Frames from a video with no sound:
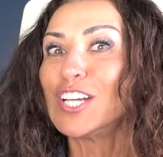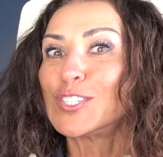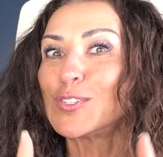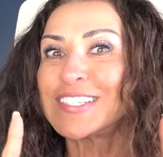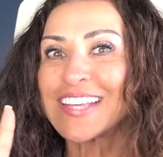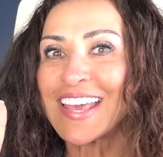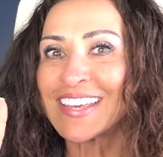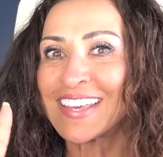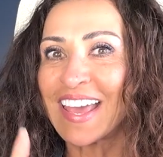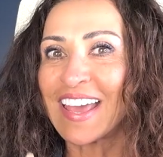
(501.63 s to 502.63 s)
to take
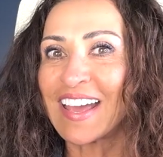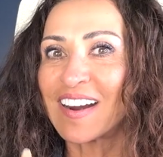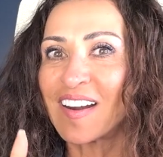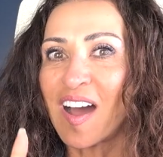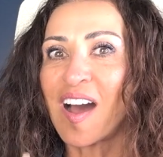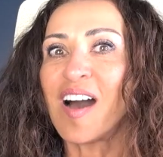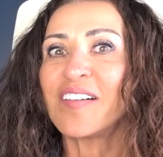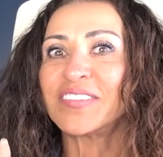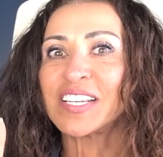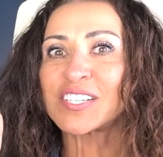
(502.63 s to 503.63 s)
care
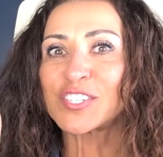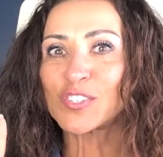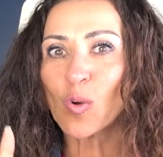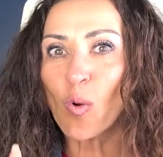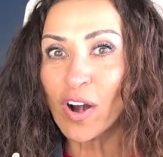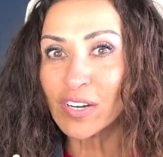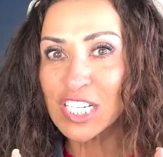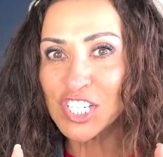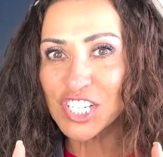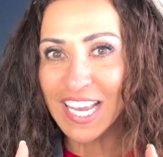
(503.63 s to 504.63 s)
of the
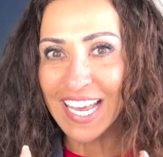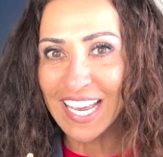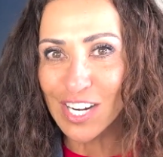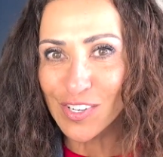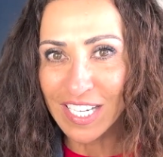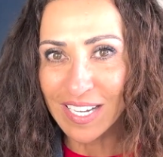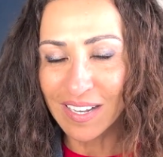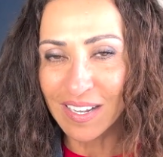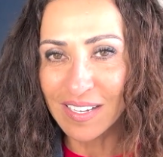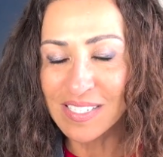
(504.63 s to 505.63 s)
storage
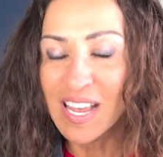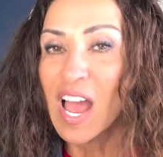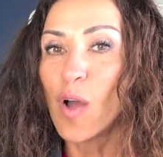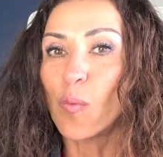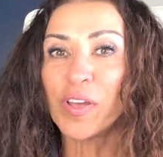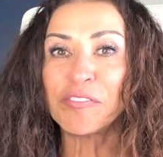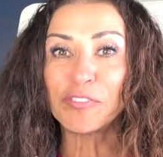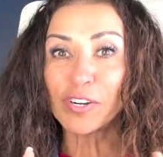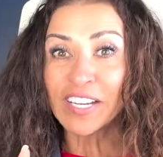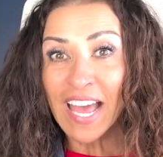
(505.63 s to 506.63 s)
areas. We
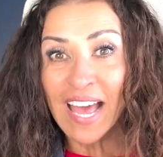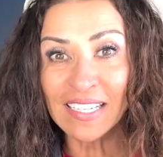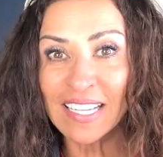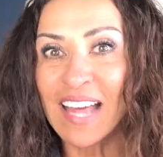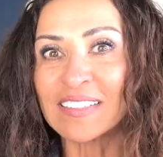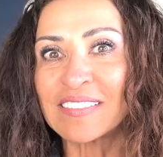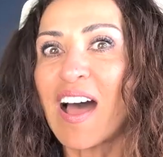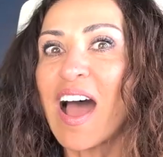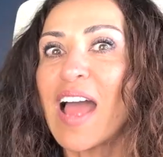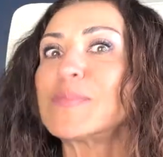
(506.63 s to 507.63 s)
forget a lot of
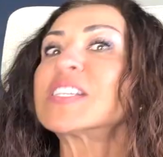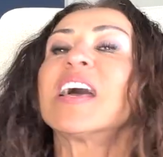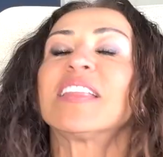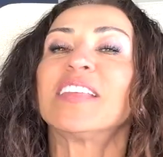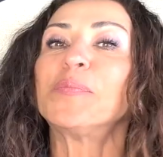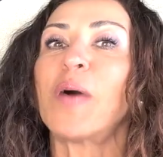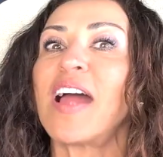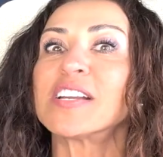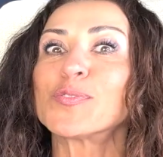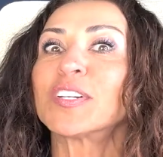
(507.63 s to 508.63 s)
times that
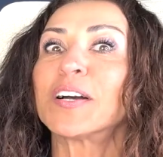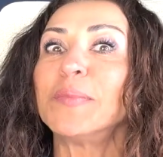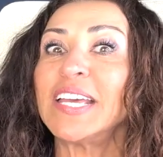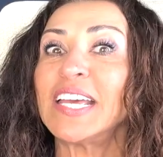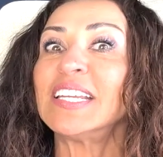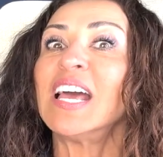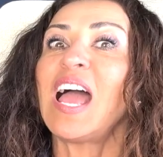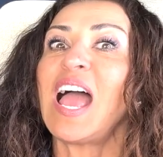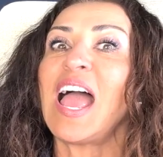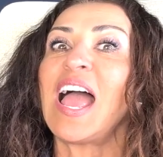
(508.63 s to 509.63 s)
buyers will come in
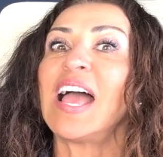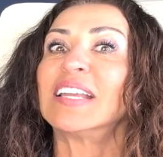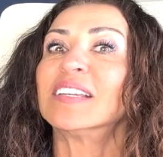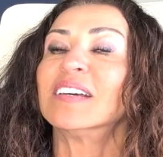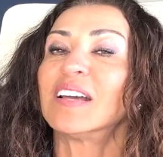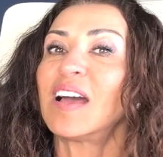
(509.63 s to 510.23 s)
and